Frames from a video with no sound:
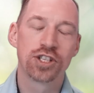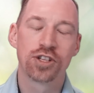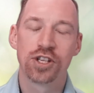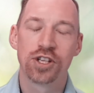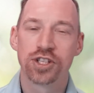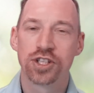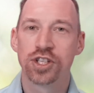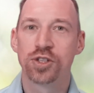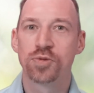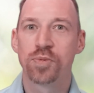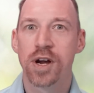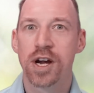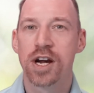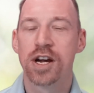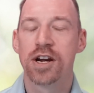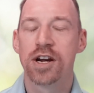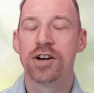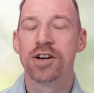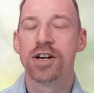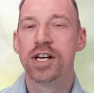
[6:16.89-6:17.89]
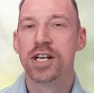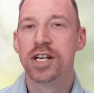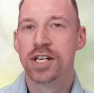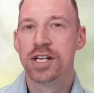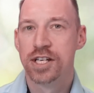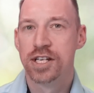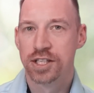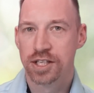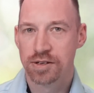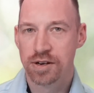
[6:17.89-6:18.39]
So this is where
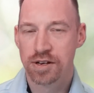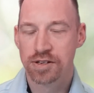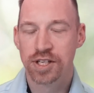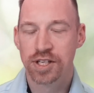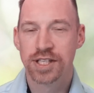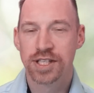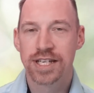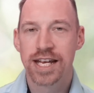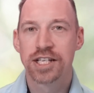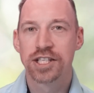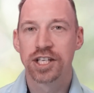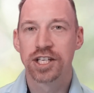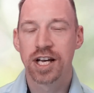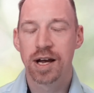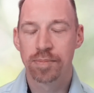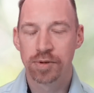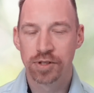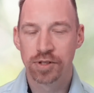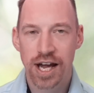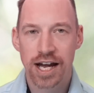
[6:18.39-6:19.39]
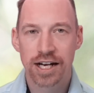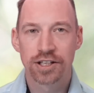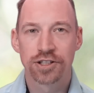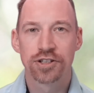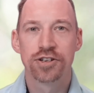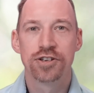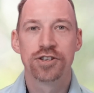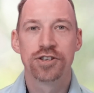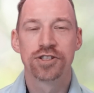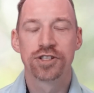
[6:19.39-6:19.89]
sometimes it takes a couple
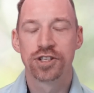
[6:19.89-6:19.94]
doctors